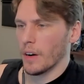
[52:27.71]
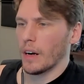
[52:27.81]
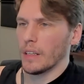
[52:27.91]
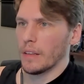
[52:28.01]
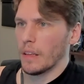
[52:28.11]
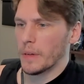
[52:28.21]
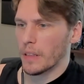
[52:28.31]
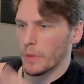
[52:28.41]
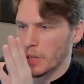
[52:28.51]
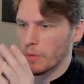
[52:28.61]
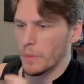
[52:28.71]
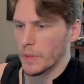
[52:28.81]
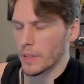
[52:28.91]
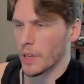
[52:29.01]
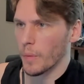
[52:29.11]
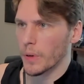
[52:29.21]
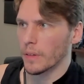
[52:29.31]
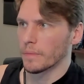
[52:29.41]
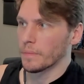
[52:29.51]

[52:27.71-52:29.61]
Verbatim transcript: All right, let me, let me start from the, top here.